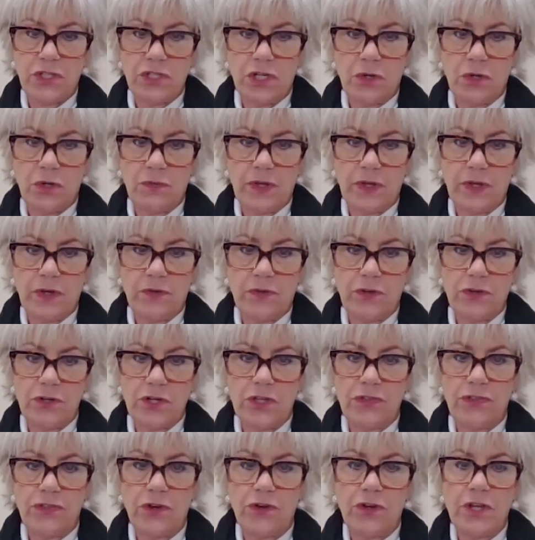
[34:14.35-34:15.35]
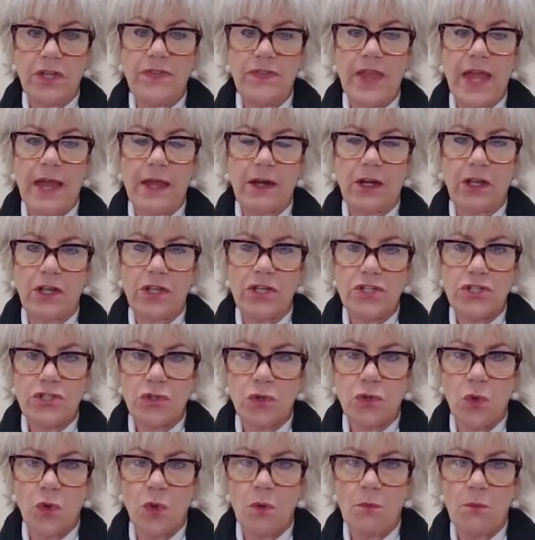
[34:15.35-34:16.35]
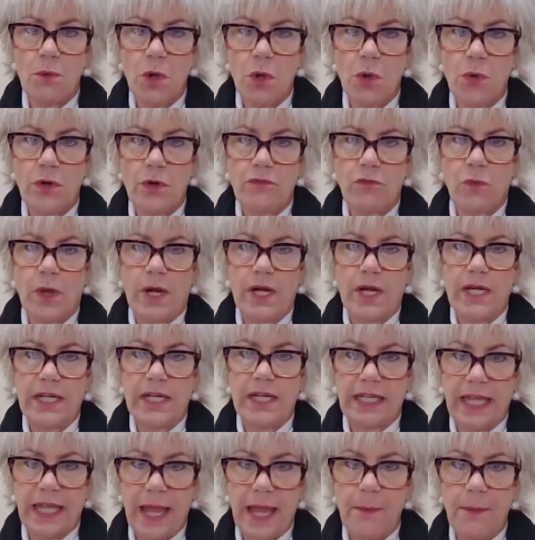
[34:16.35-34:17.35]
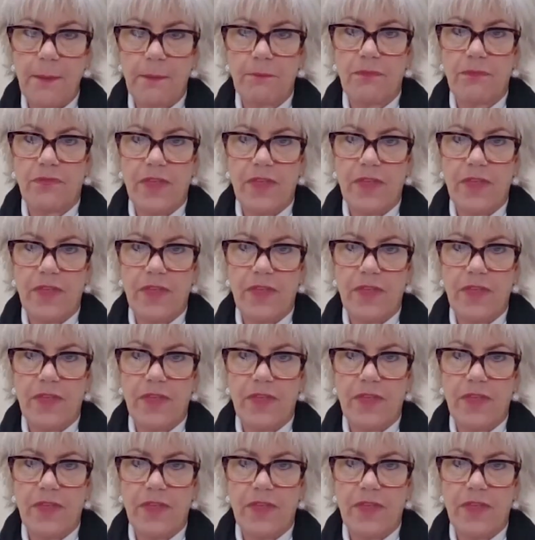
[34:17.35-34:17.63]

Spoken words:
they're in that control mode of wanting to get